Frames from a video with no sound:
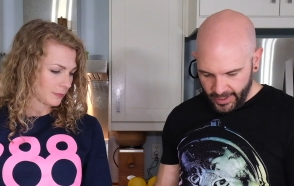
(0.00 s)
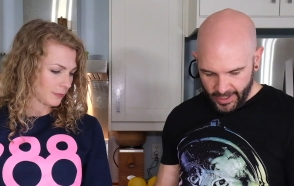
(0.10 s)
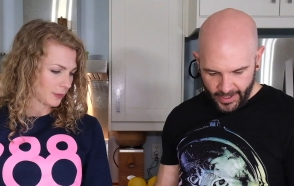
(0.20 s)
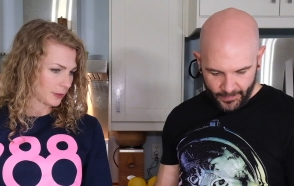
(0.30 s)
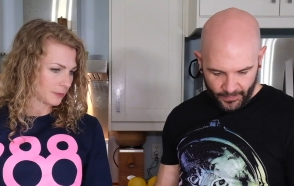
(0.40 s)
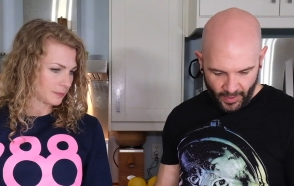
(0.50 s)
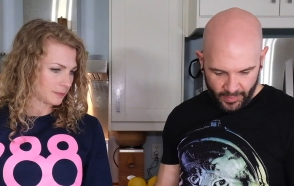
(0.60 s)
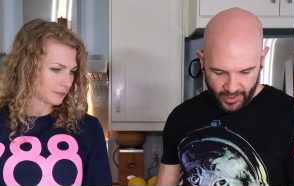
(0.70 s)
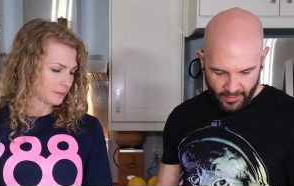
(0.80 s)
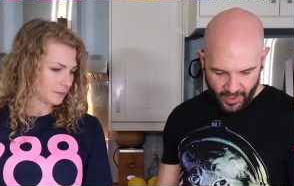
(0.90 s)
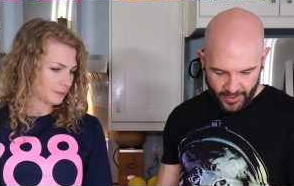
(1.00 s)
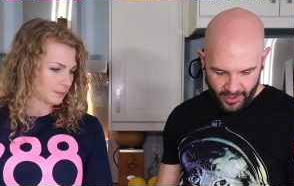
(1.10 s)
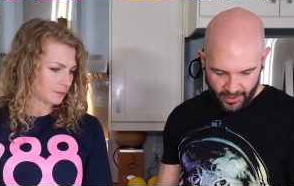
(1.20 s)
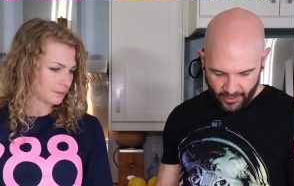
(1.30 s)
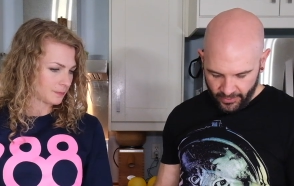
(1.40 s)
Speaker 1: um, but then
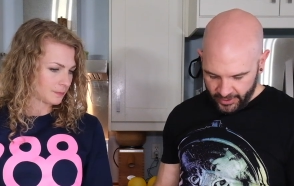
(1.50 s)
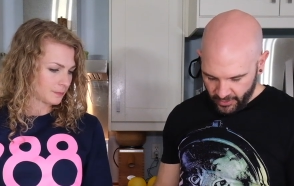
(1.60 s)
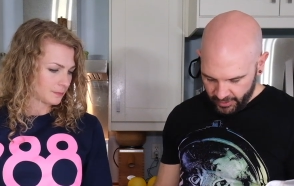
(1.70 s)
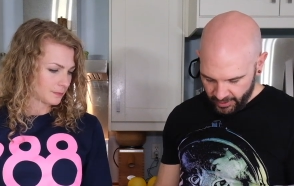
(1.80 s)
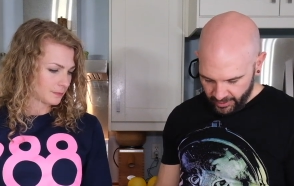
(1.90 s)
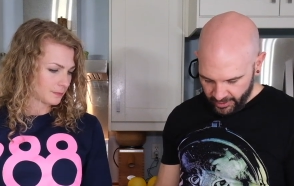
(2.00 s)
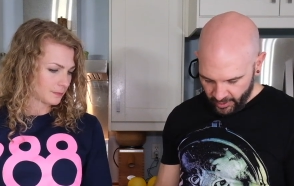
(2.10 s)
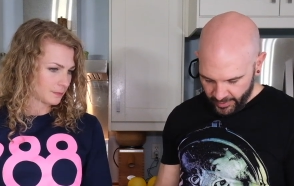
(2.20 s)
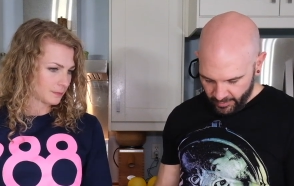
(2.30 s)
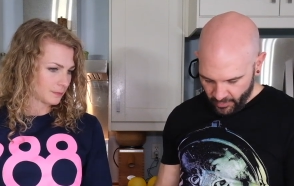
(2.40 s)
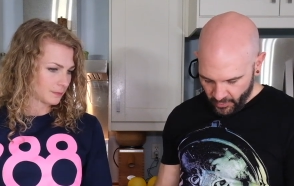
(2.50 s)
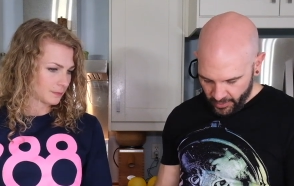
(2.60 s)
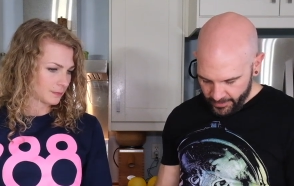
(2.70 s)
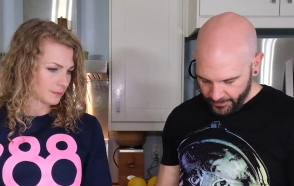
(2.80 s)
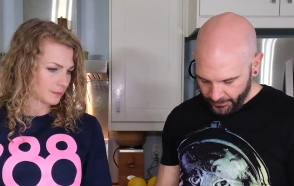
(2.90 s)
maybe, you know, this goes a little bit
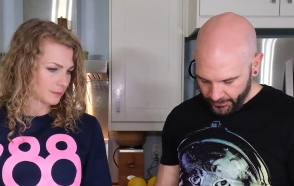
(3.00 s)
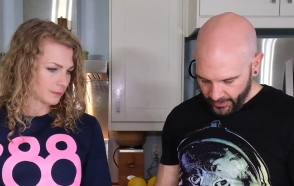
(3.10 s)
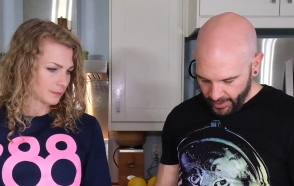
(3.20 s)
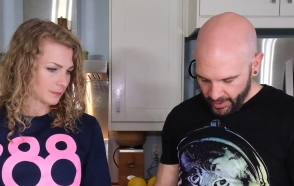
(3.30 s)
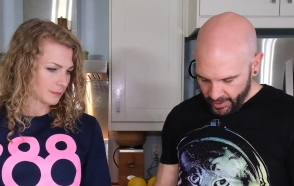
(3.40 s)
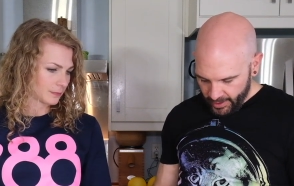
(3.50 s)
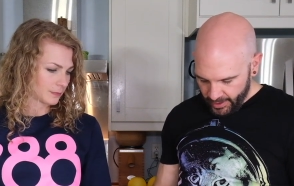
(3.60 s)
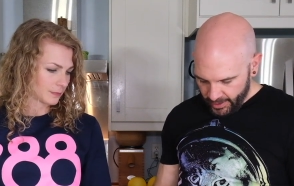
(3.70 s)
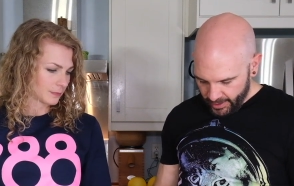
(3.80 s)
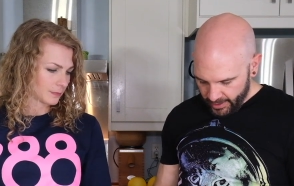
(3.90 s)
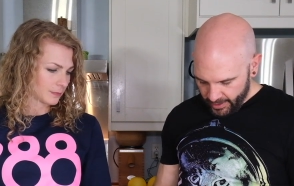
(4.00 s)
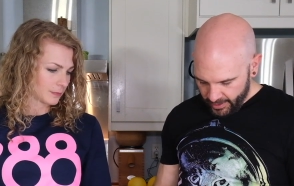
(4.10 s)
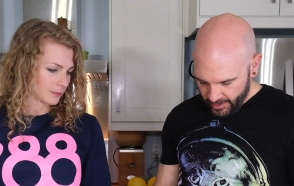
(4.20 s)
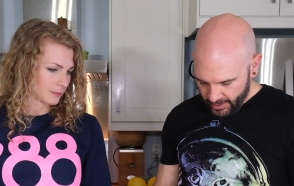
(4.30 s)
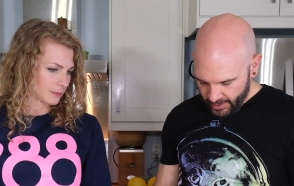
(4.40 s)
more.
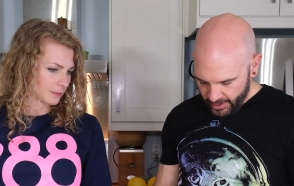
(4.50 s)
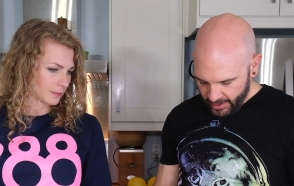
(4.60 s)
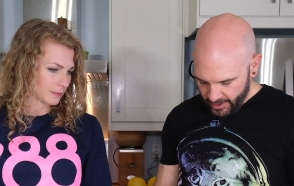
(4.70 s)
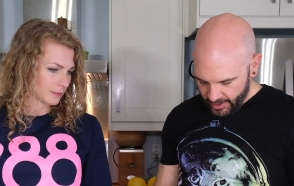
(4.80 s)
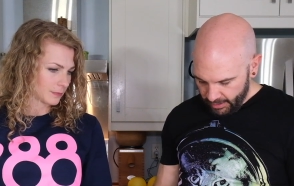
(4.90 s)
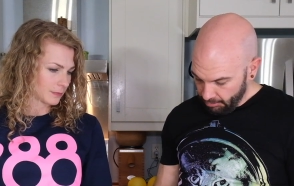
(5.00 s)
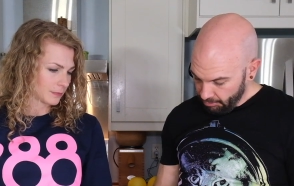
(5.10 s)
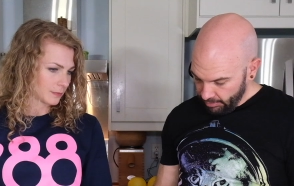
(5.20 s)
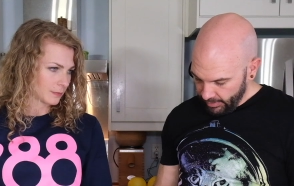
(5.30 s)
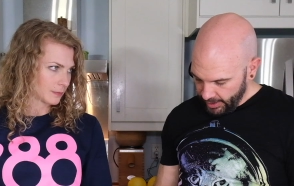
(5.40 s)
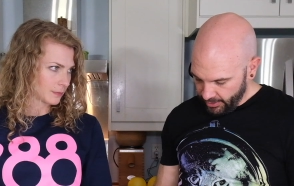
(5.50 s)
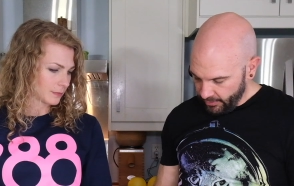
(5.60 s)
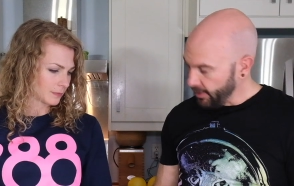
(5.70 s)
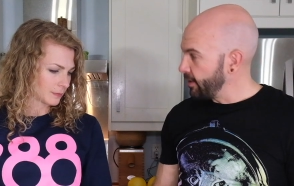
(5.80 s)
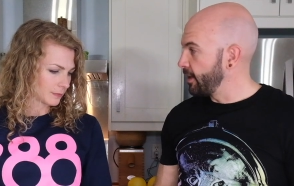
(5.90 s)
Uh, I
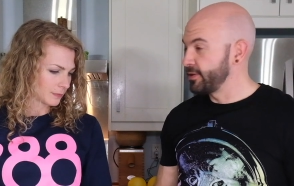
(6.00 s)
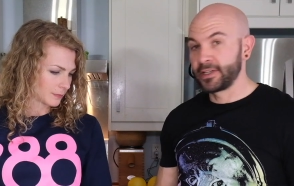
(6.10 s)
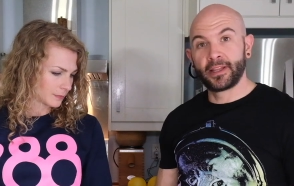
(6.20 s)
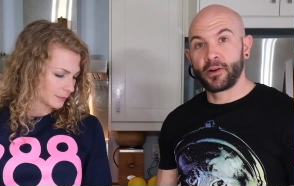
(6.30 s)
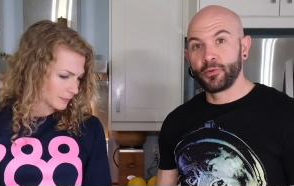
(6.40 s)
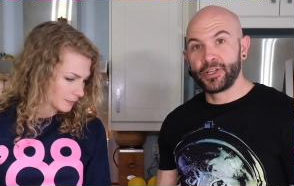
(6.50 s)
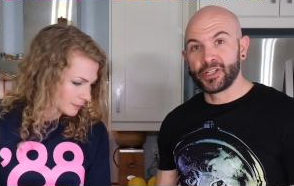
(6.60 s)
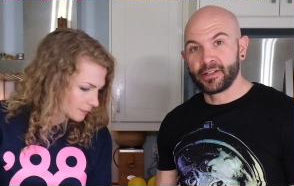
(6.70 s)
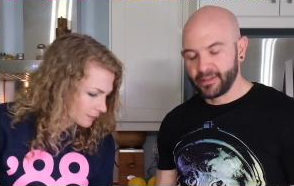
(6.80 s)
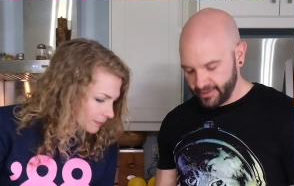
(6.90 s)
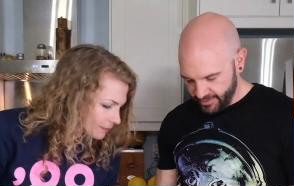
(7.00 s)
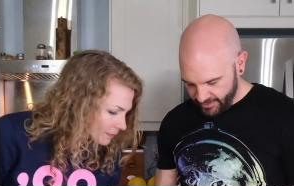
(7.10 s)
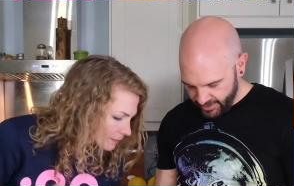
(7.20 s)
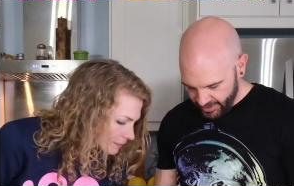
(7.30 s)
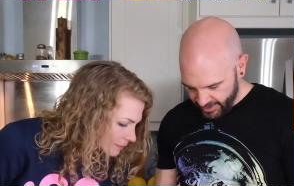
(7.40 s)
don't know what, how you say that region.
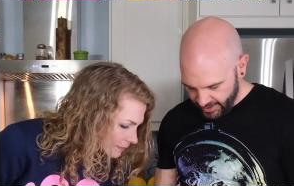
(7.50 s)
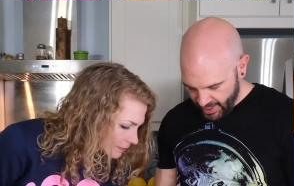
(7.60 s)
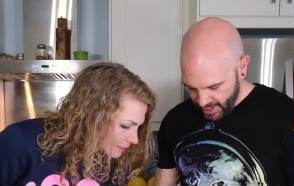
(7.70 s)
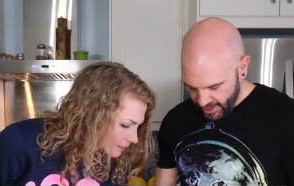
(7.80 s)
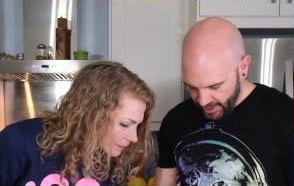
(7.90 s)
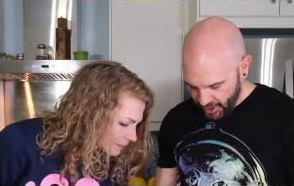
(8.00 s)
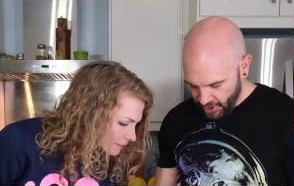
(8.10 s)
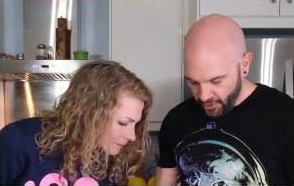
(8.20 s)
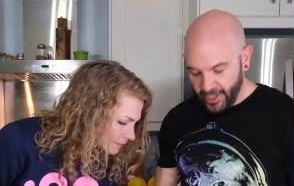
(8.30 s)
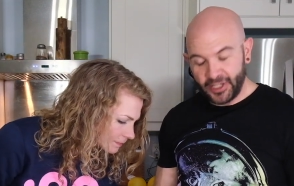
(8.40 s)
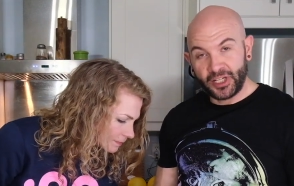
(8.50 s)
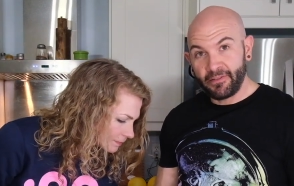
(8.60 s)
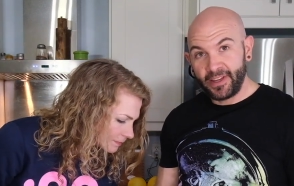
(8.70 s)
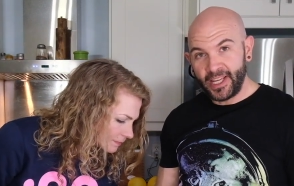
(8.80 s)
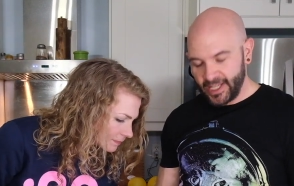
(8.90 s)

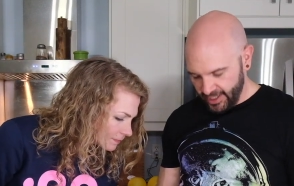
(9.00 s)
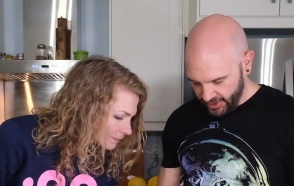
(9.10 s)
Yirgacheffe?